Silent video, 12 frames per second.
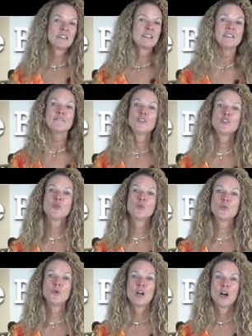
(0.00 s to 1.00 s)
that if
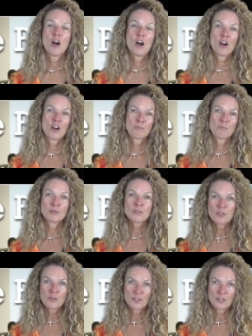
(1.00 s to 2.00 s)
you are
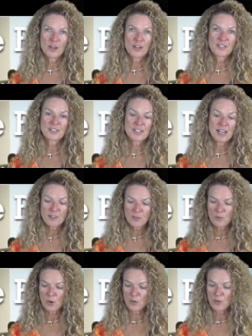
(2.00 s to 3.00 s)
pulled over on the side of
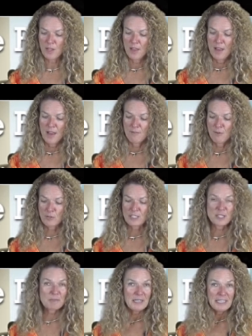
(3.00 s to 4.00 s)
the road for
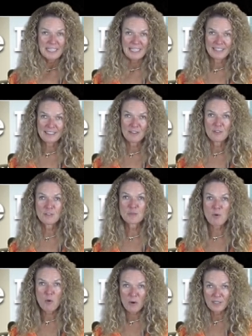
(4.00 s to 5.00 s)
speeding, those
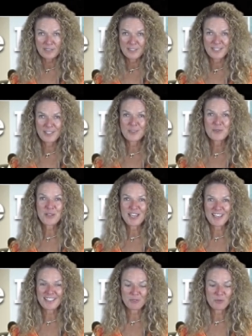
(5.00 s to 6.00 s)
points that you
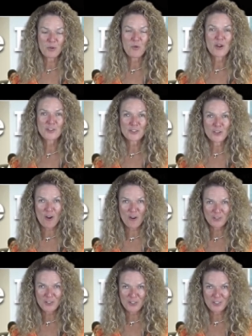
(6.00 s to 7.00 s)
get will go on your
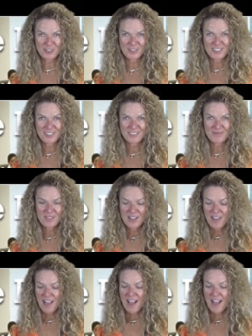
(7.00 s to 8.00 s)
car insurance.
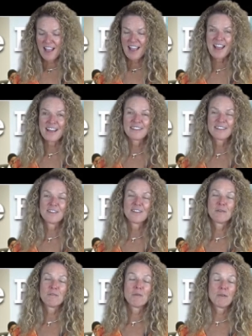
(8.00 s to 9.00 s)
I had
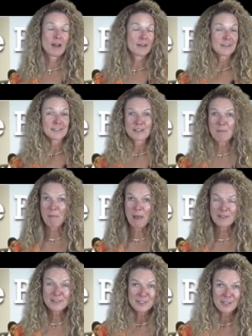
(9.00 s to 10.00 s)
I guess the
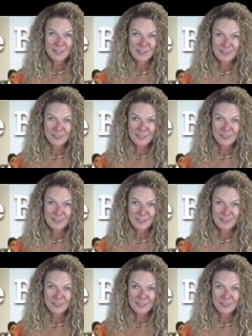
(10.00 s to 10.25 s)
best